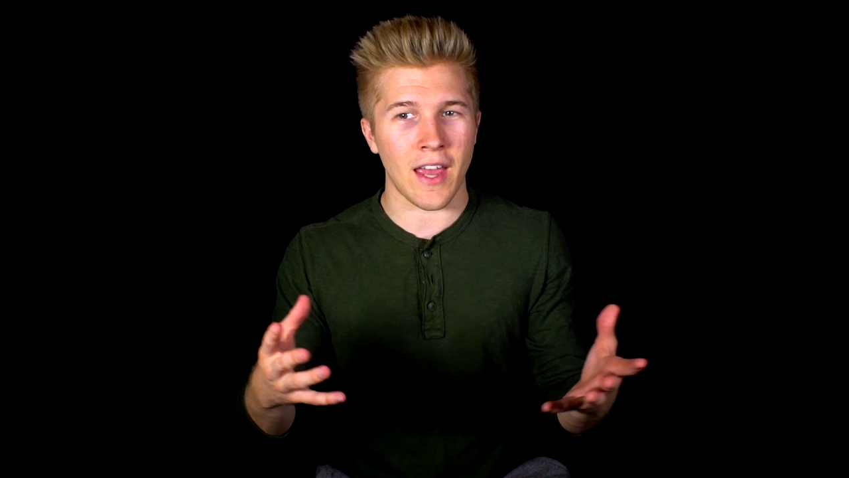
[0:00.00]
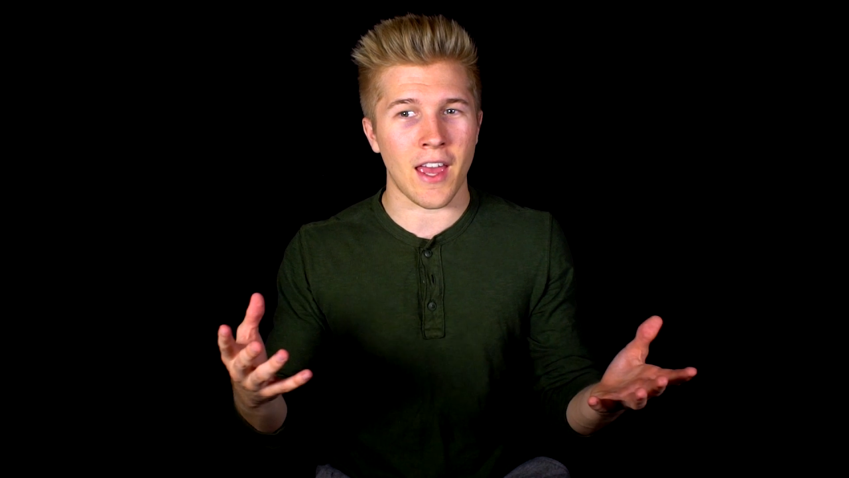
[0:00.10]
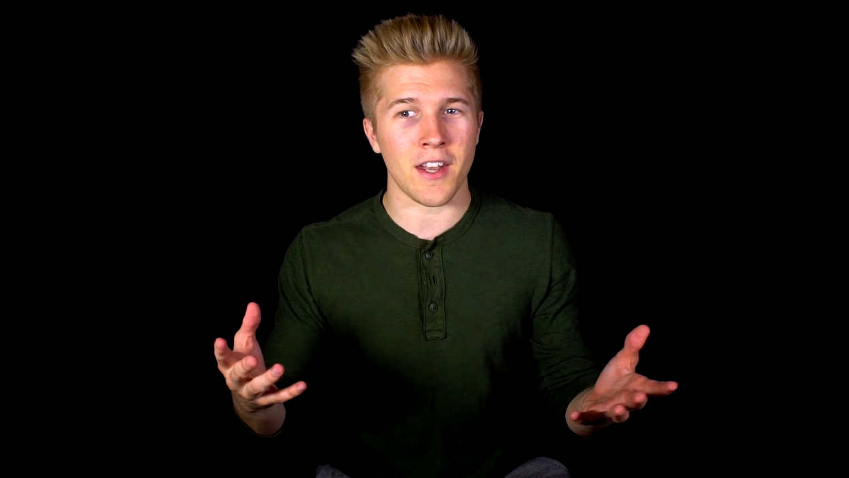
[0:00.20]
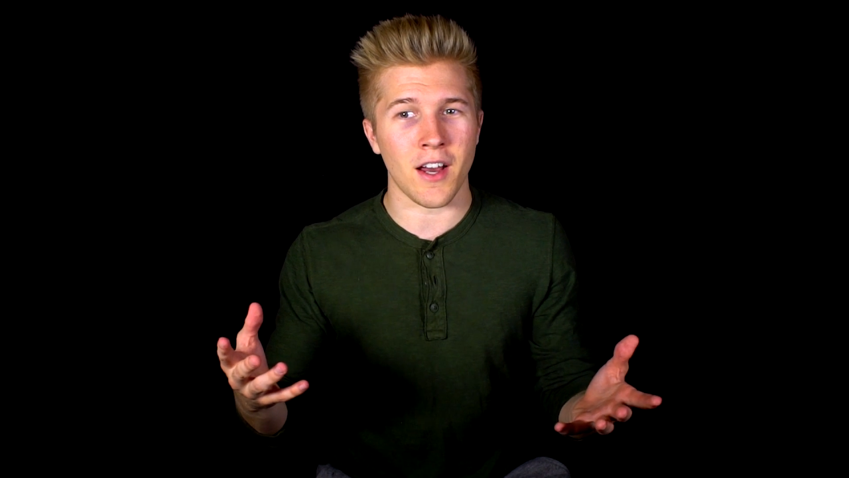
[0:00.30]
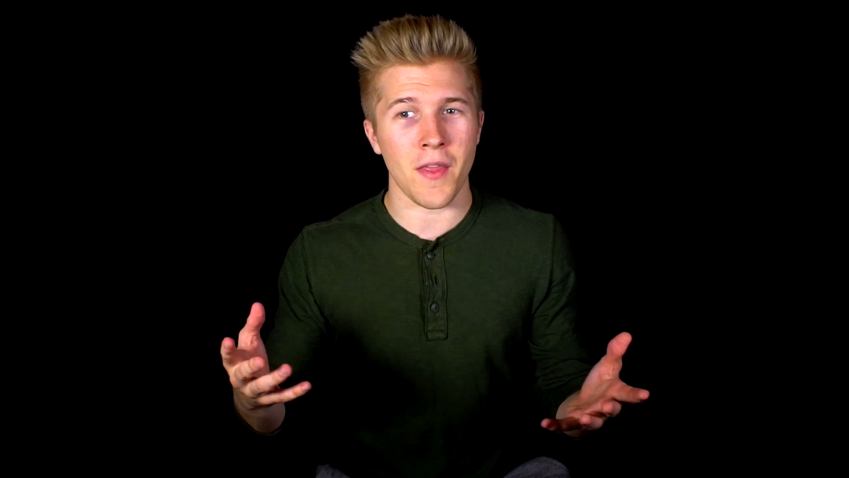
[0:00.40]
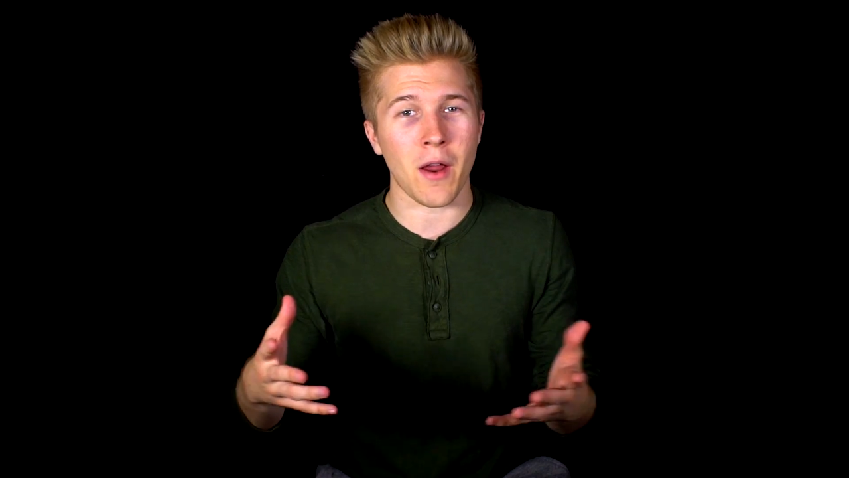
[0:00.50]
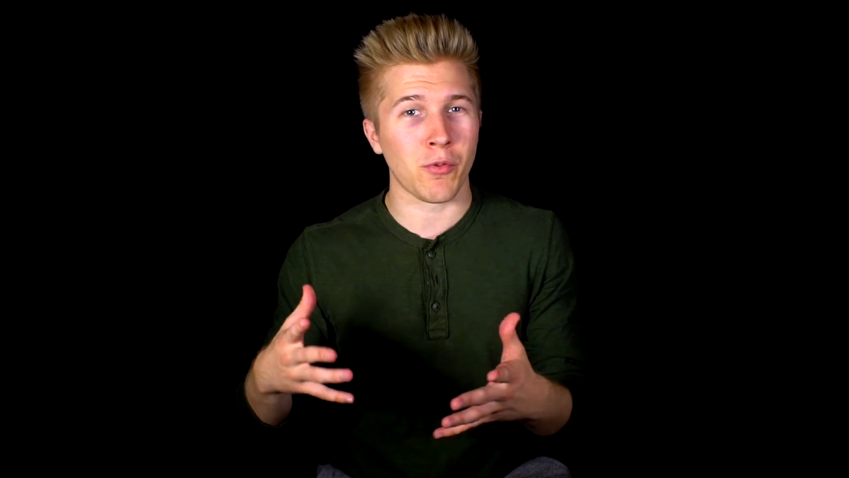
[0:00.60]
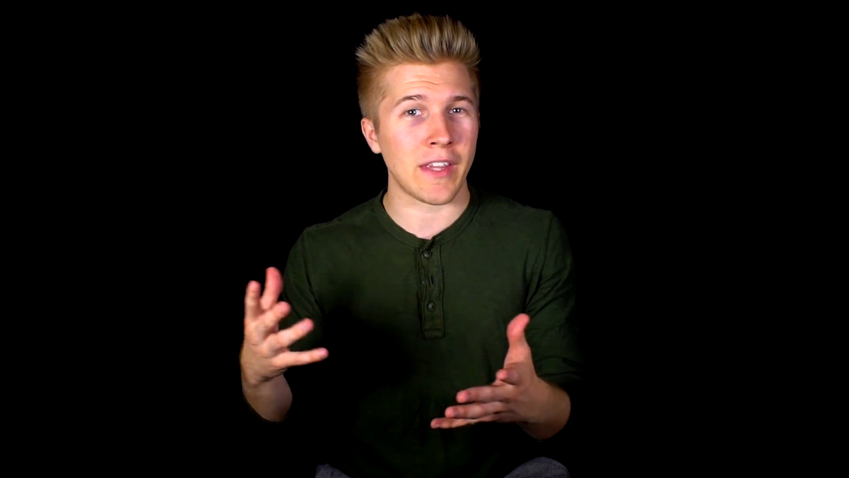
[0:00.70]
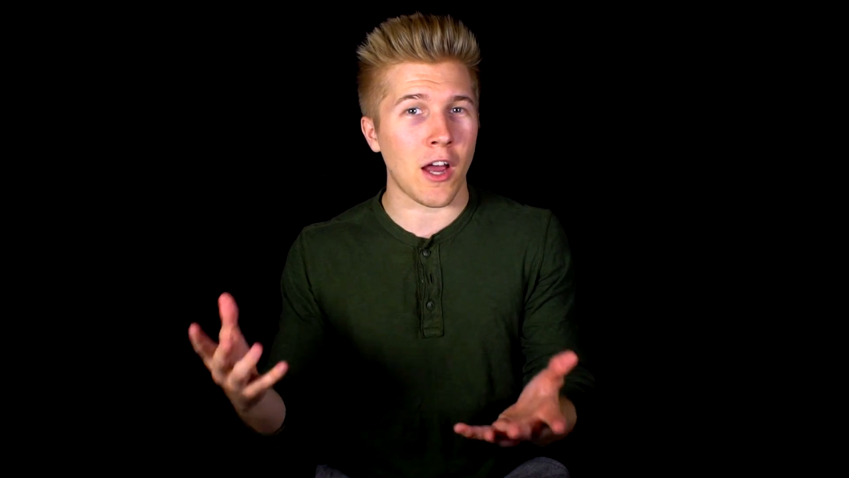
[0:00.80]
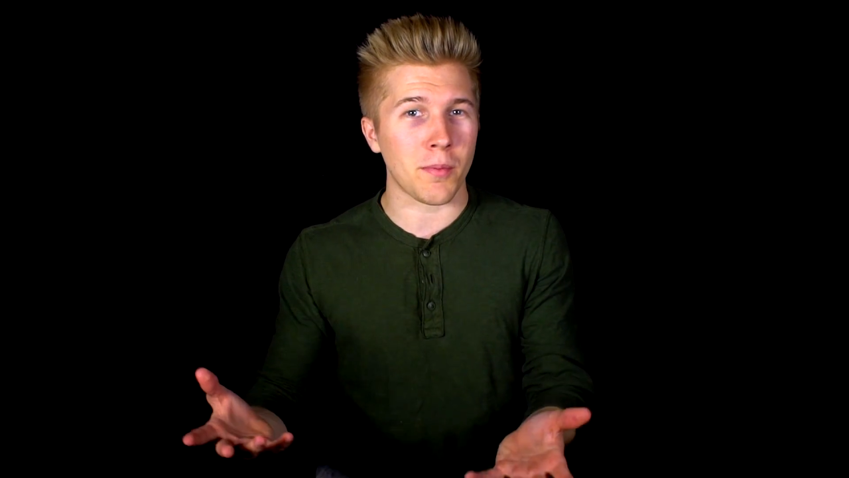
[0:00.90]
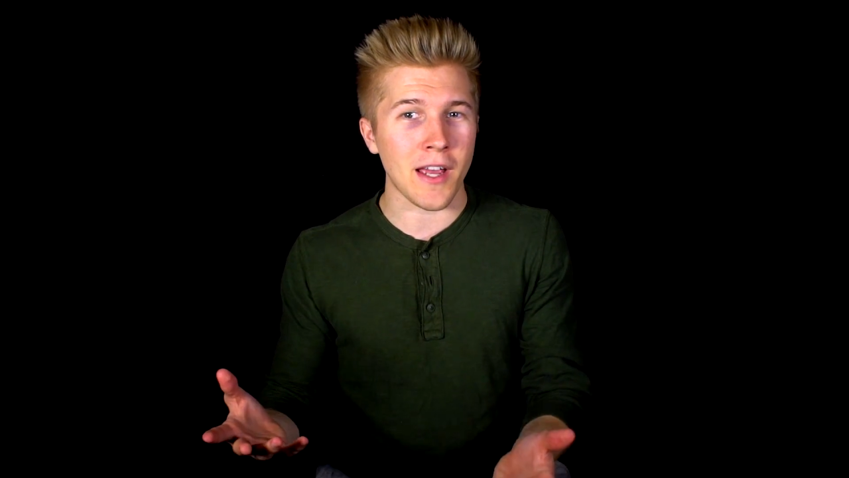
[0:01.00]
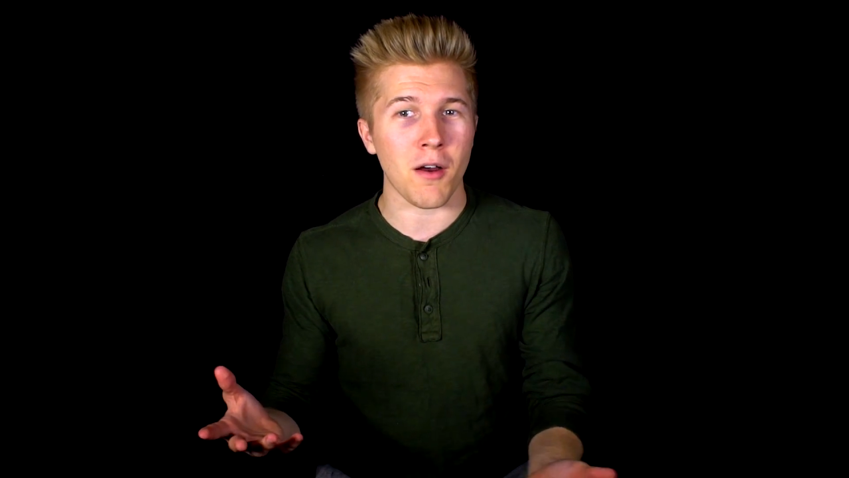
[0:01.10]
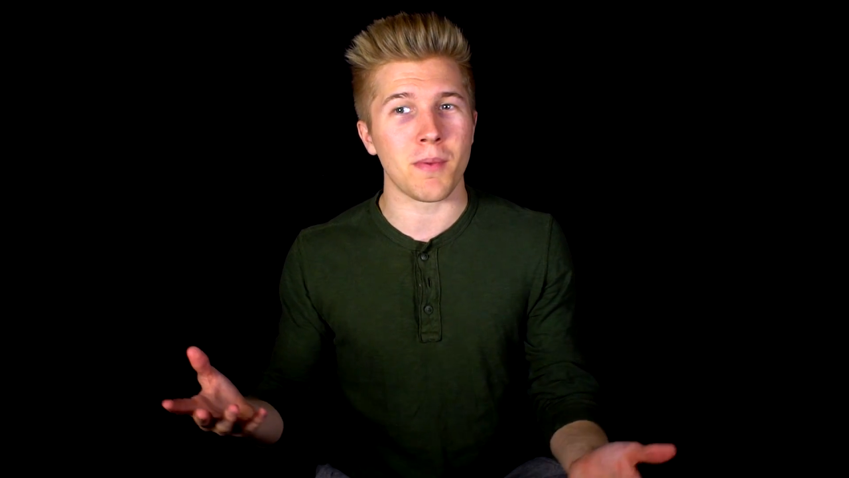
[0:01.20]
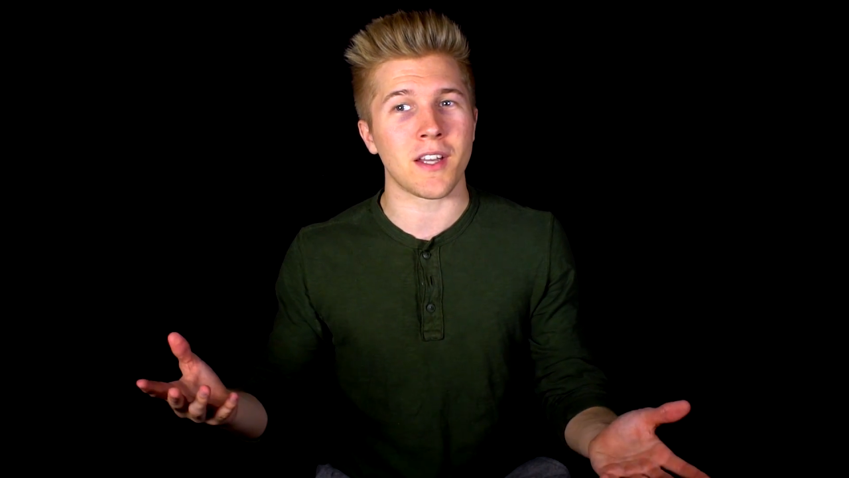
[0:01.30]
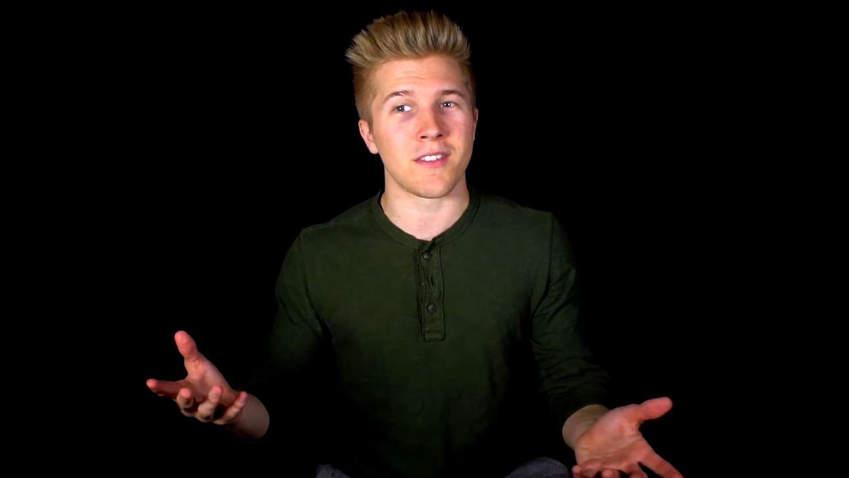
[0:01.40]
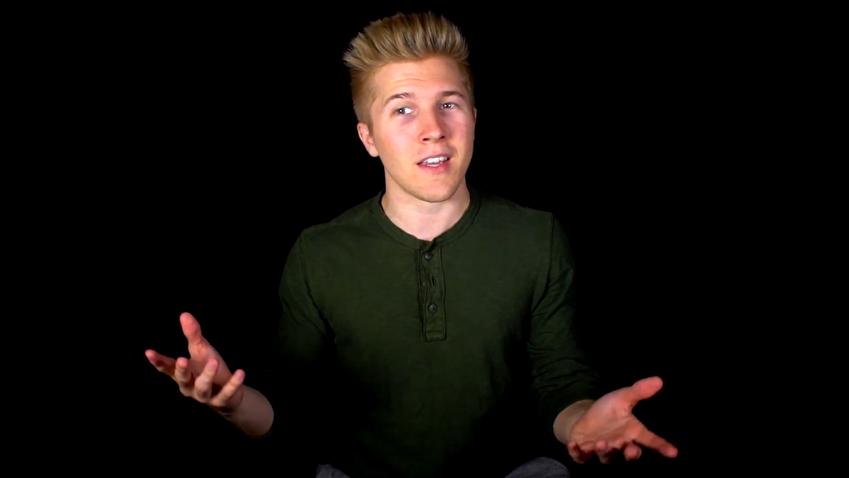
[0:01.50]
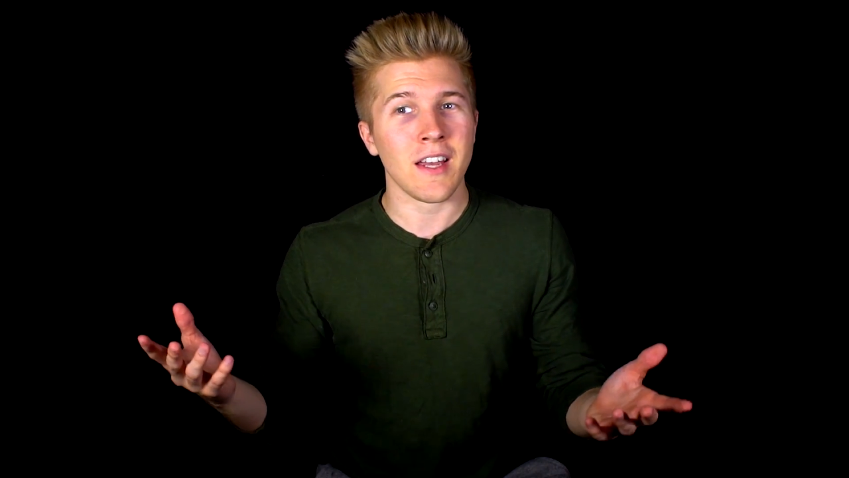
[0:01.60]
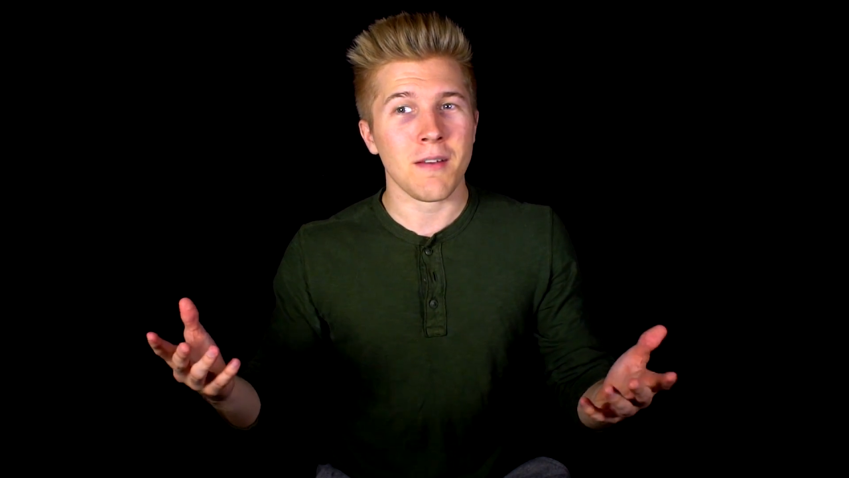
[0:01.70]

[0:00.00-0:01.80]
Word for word: and uh, that really helped out because